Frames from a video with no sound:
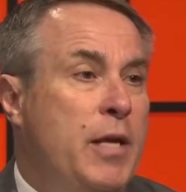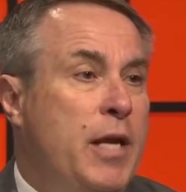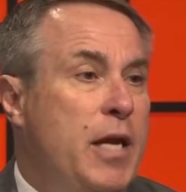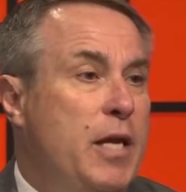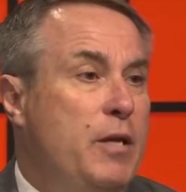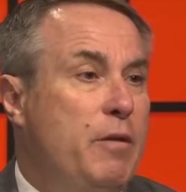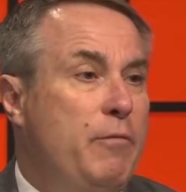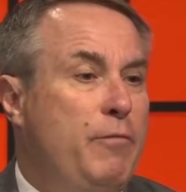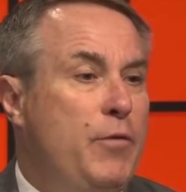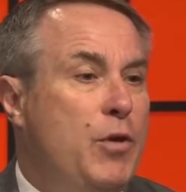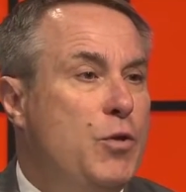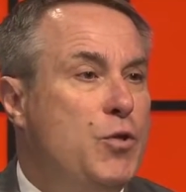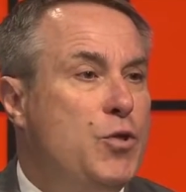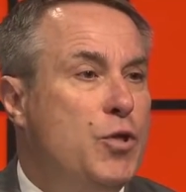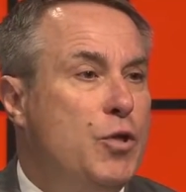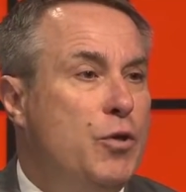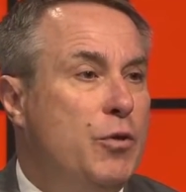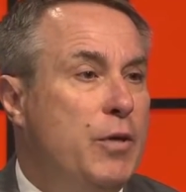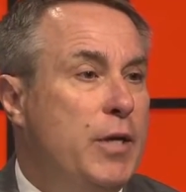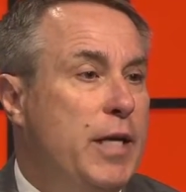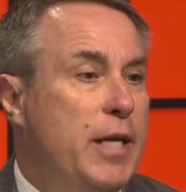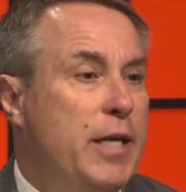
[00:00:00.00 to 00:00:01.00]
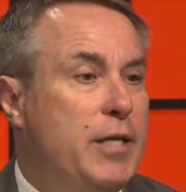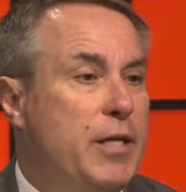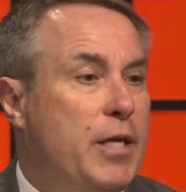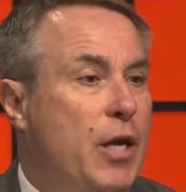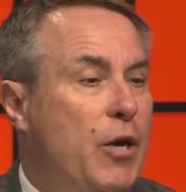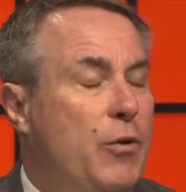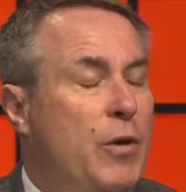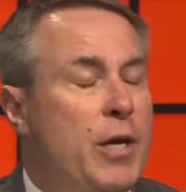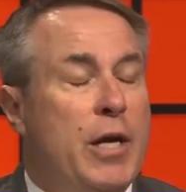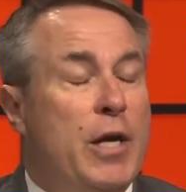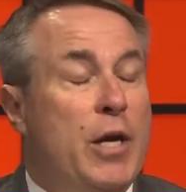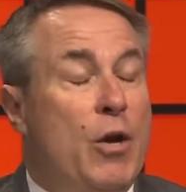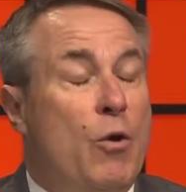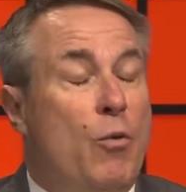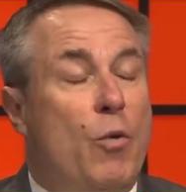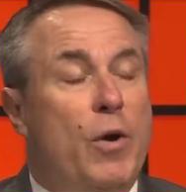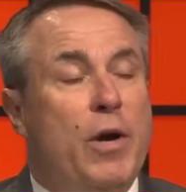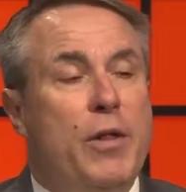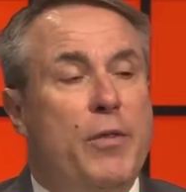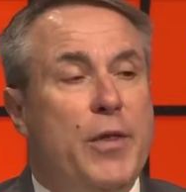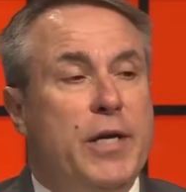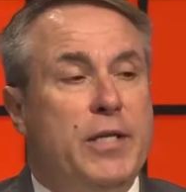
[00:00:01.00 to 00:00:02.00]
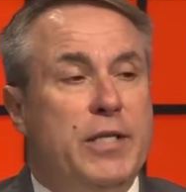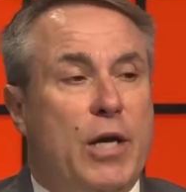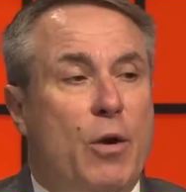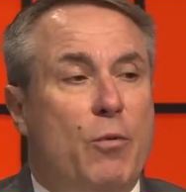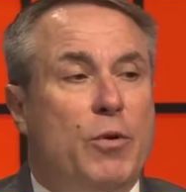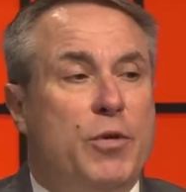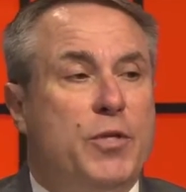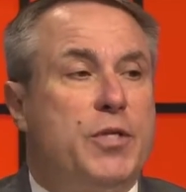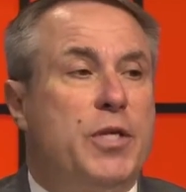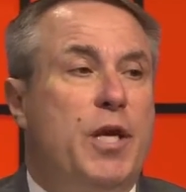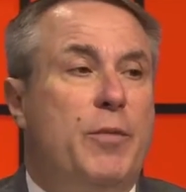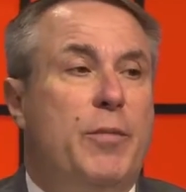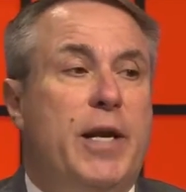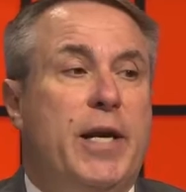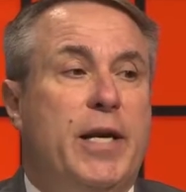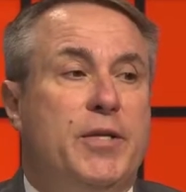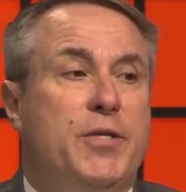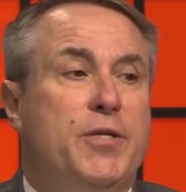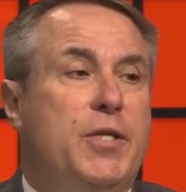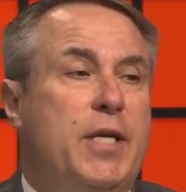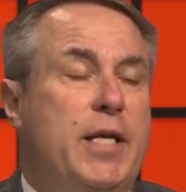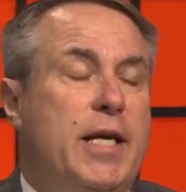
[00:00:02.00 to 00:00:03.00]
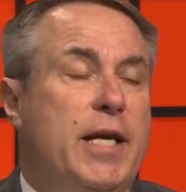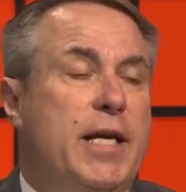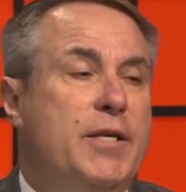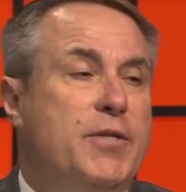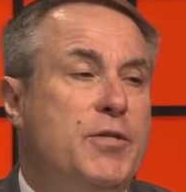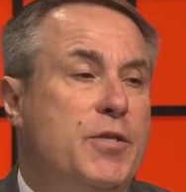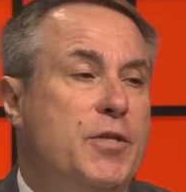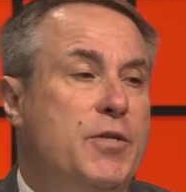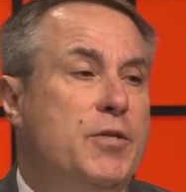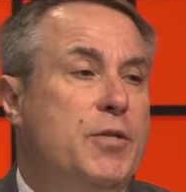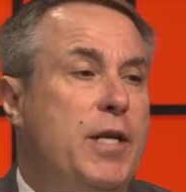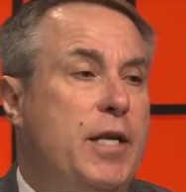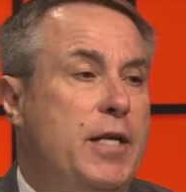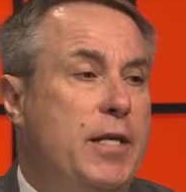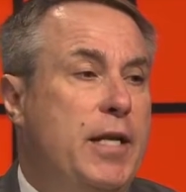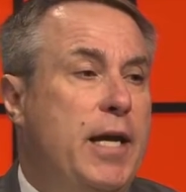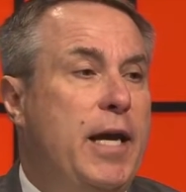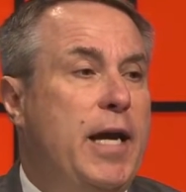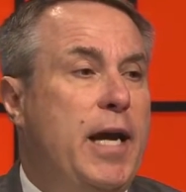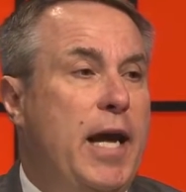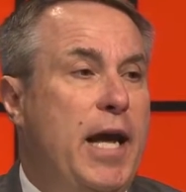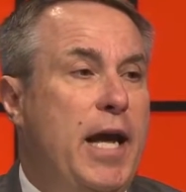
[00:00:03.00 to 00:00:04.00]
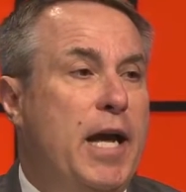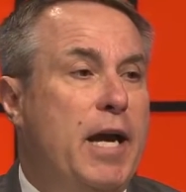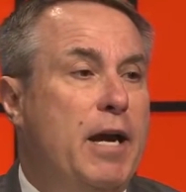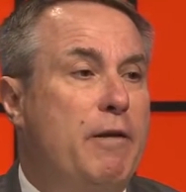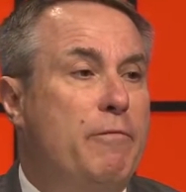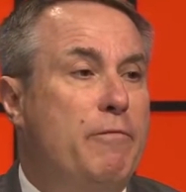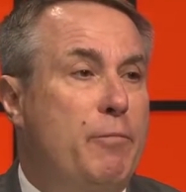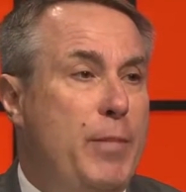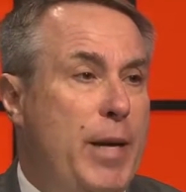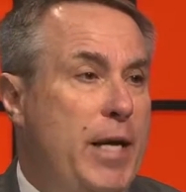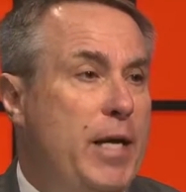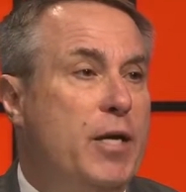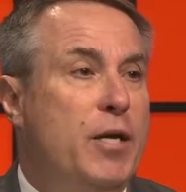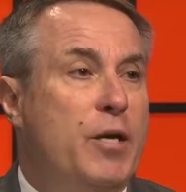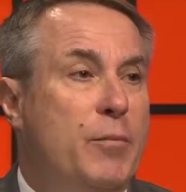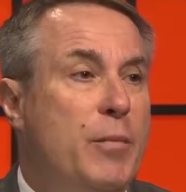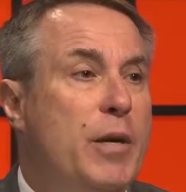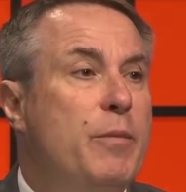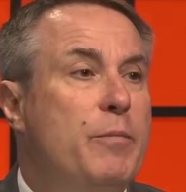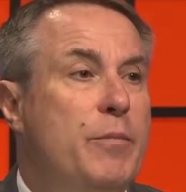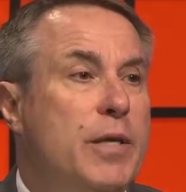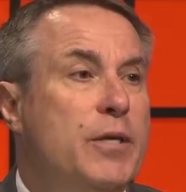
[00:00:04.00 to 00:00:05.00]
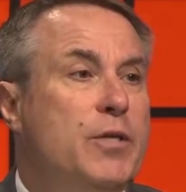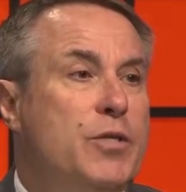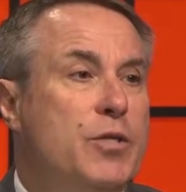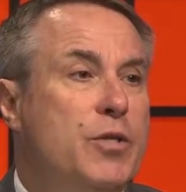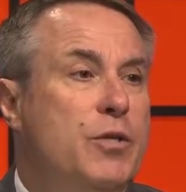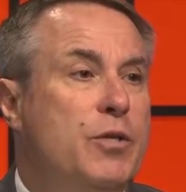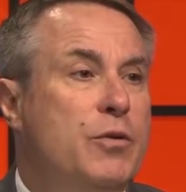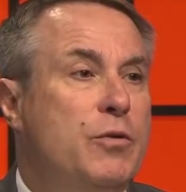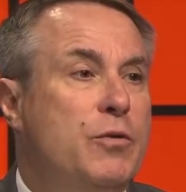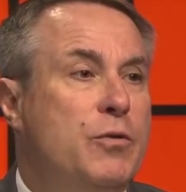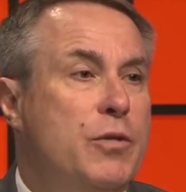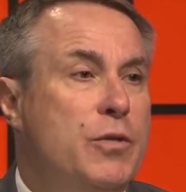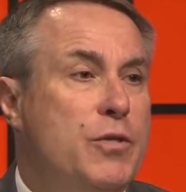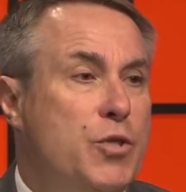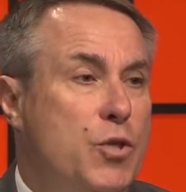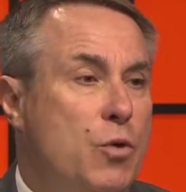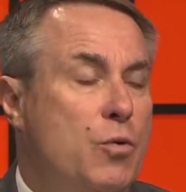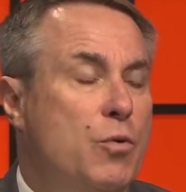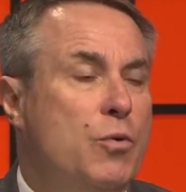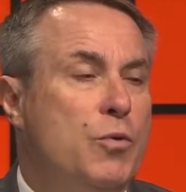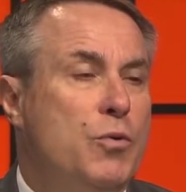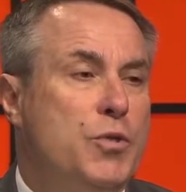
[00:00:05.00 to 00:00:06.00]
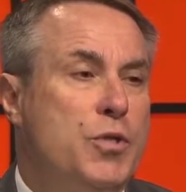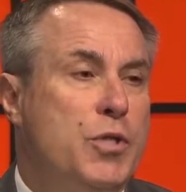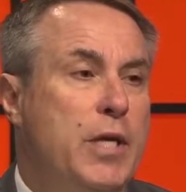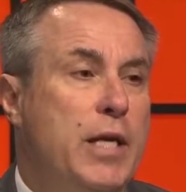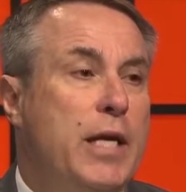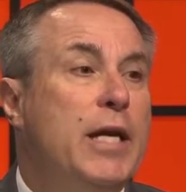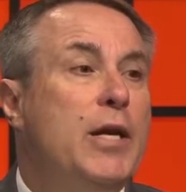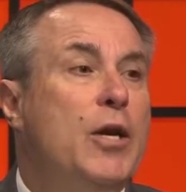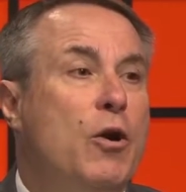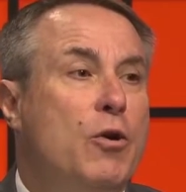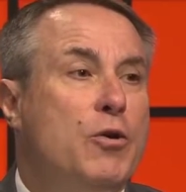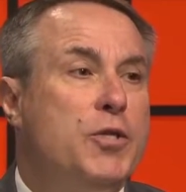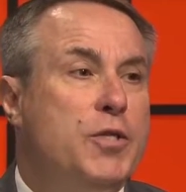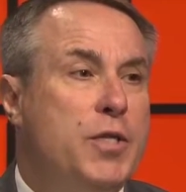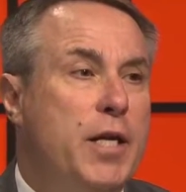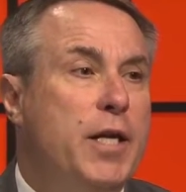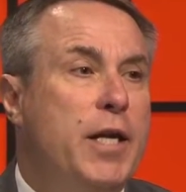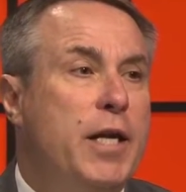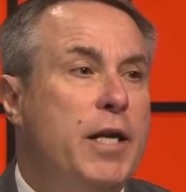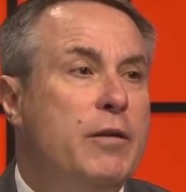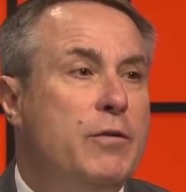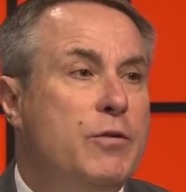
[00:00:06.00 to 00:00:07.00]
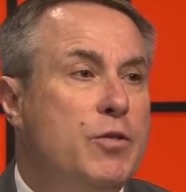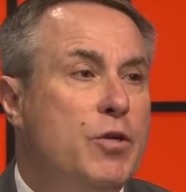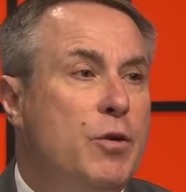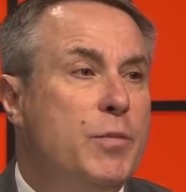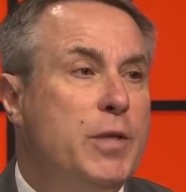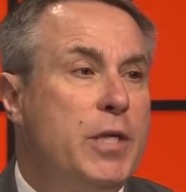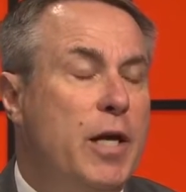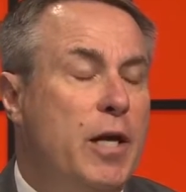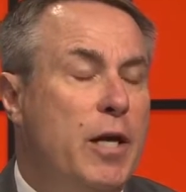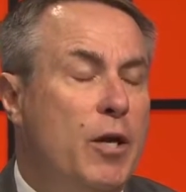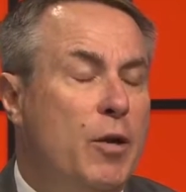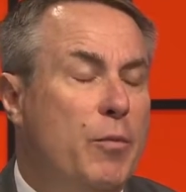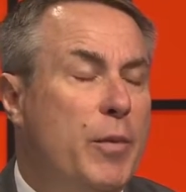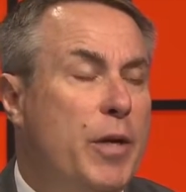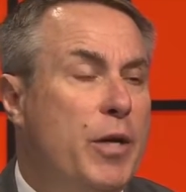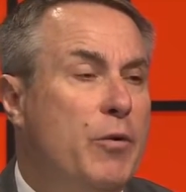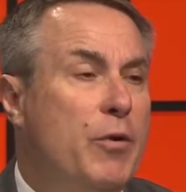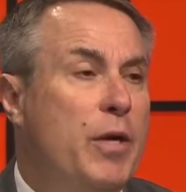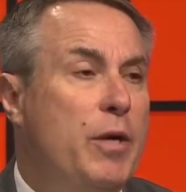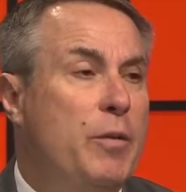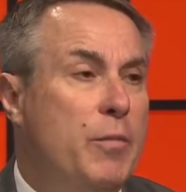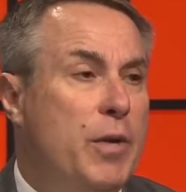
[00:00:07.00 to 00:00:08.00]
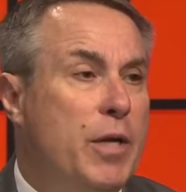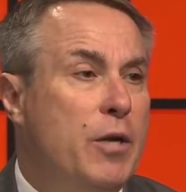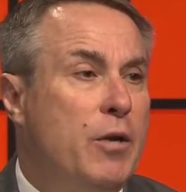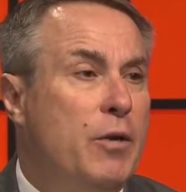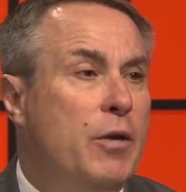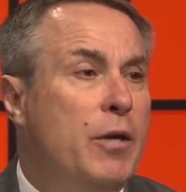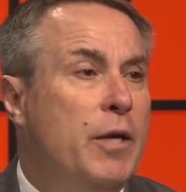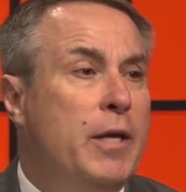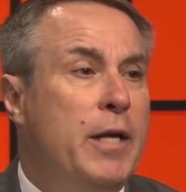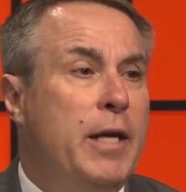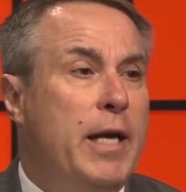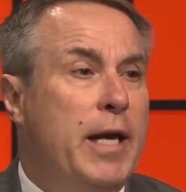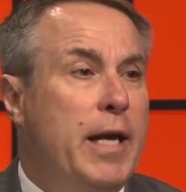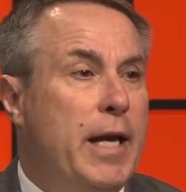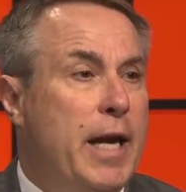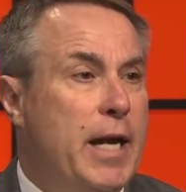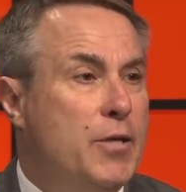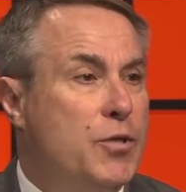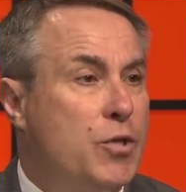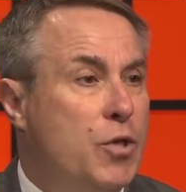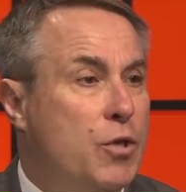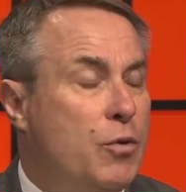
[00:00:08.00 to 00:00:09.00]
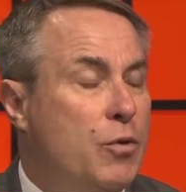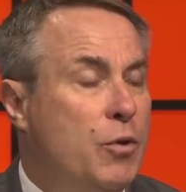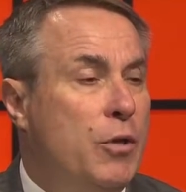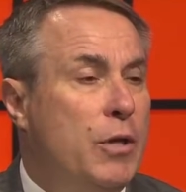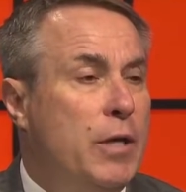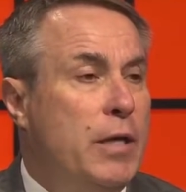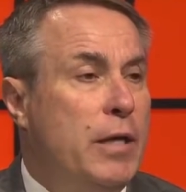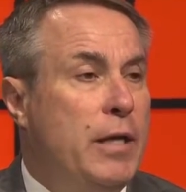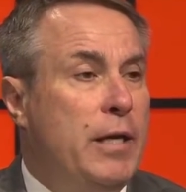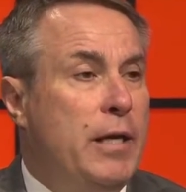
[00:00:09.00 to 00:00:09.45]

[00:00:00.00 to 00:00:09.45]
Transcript: in the future. And you know, one of the things I will say about S C S is that they have made a commitment to the schools in our city, Germantown Elementary, Middle, and High School.